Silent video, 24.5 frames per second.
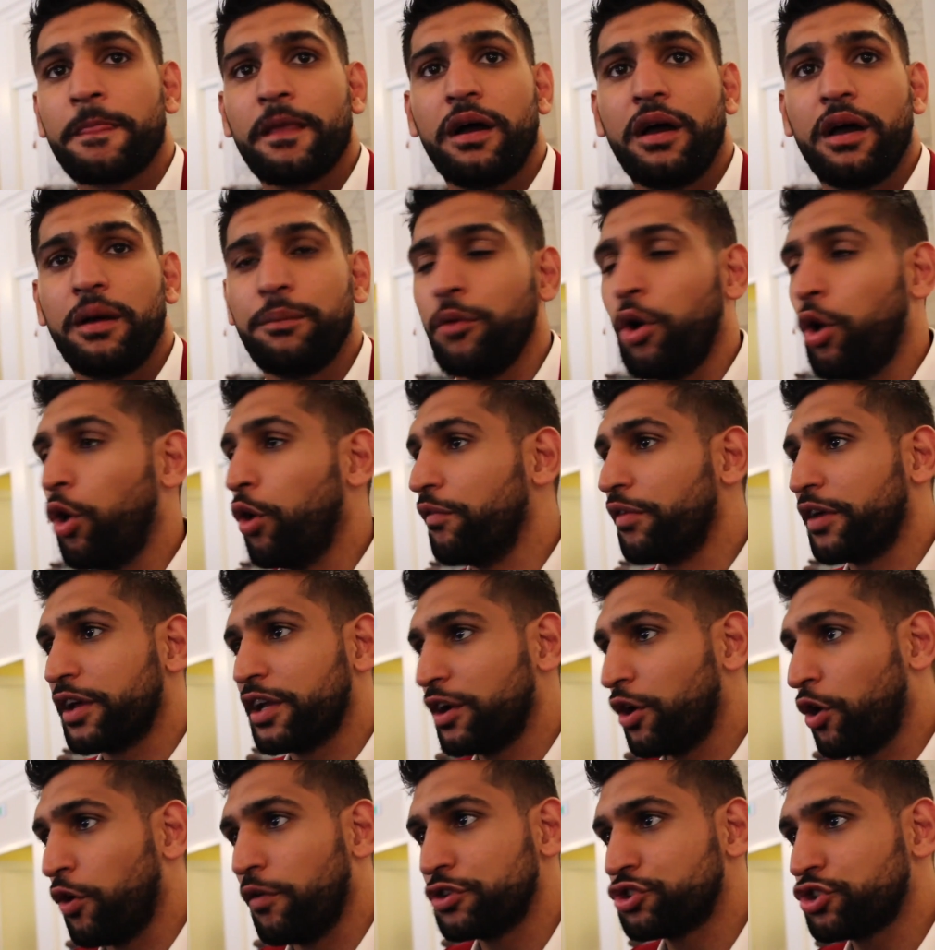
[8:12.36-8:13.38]
I'm not going
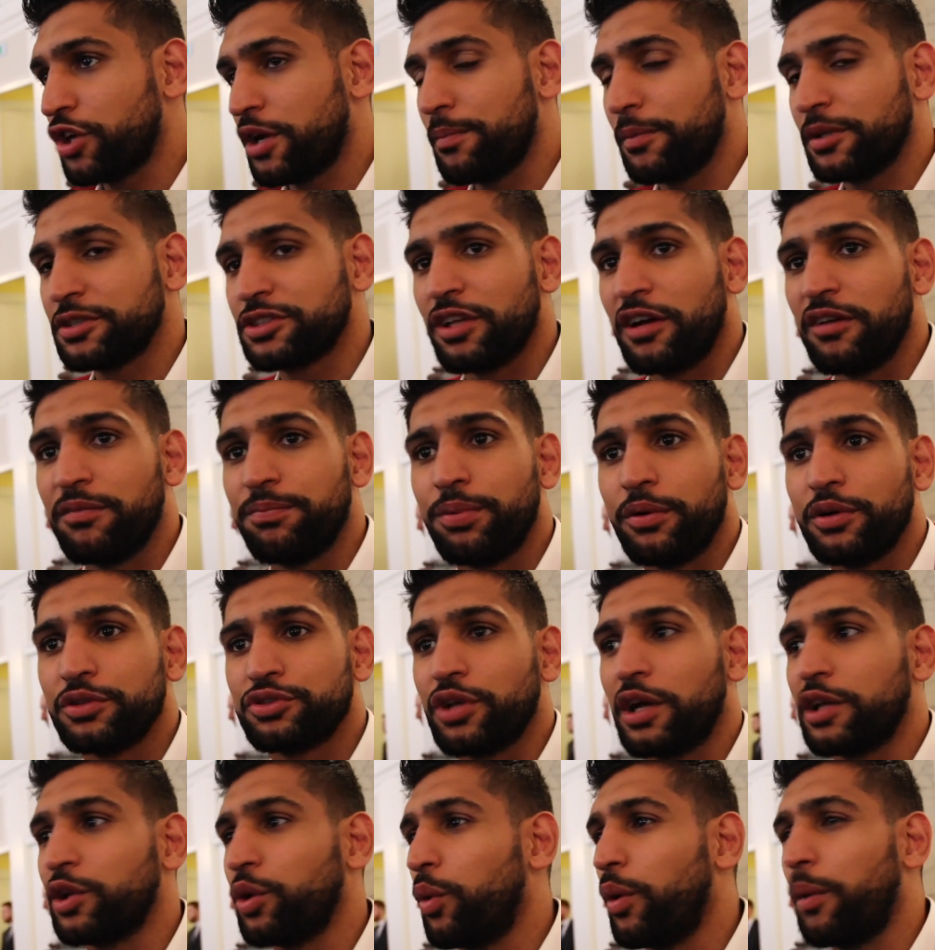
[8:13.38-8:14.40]
to overtrain myself, but
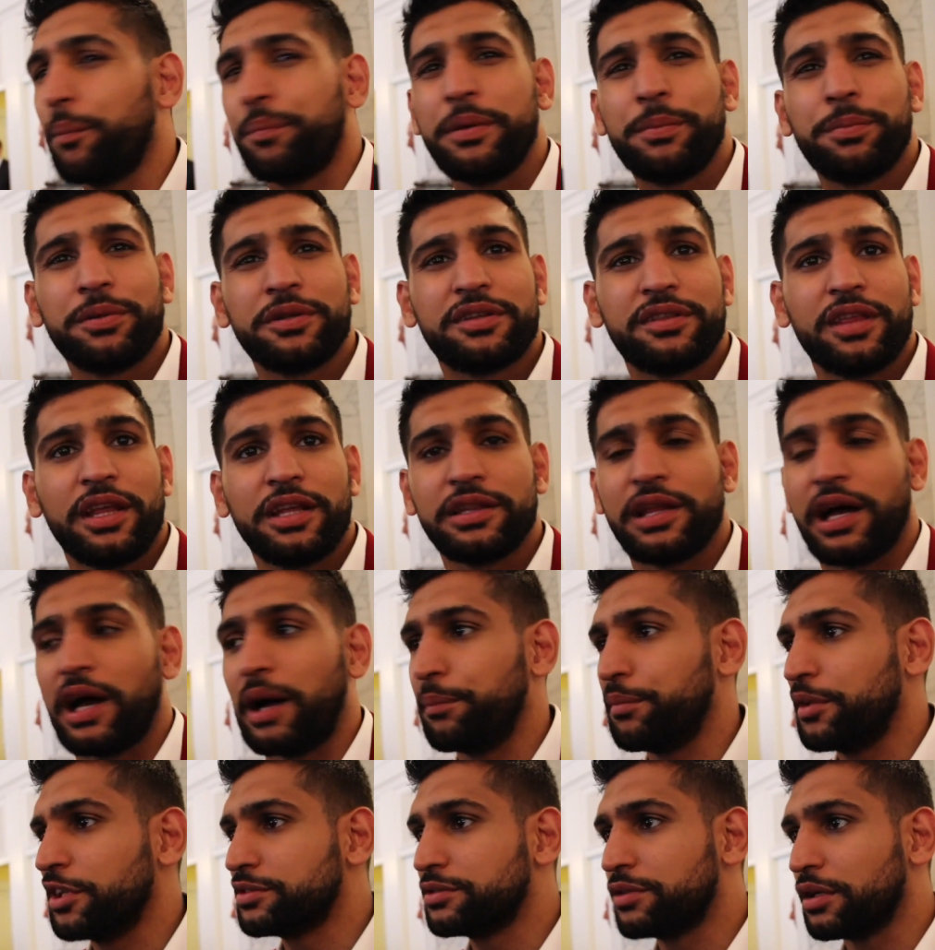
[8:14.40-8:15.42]
so I don't want people to think that
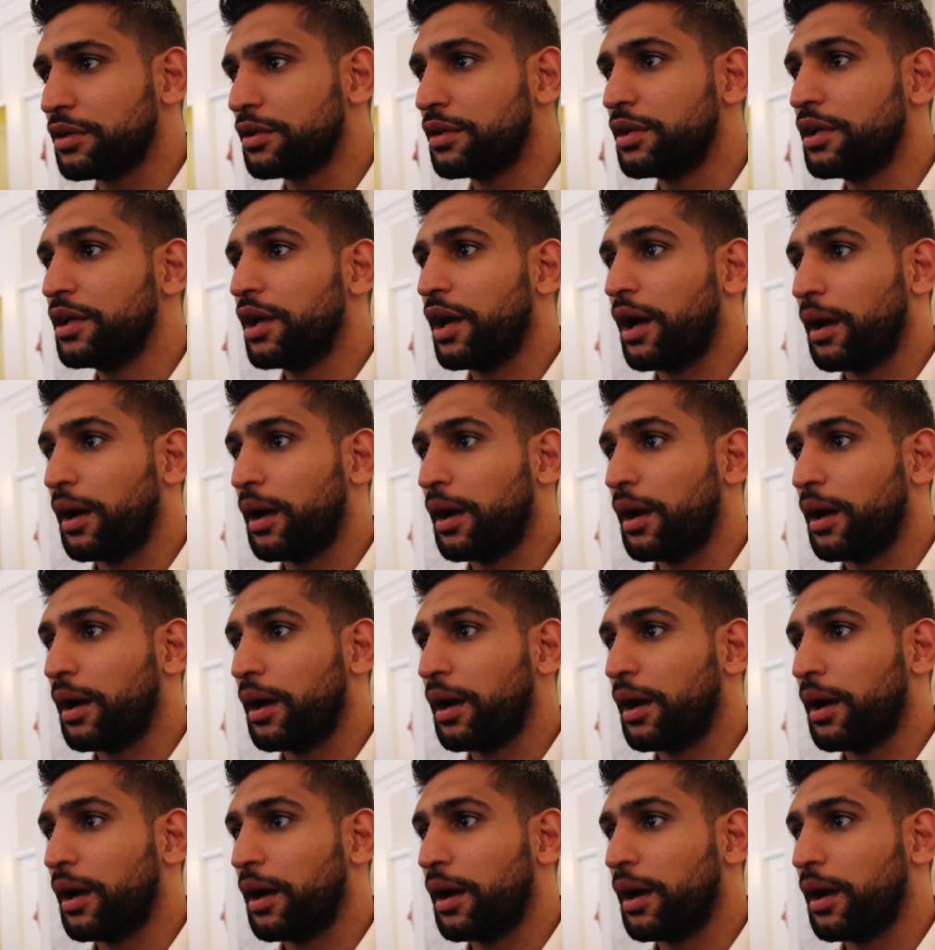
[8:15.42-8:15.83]
Amir's done.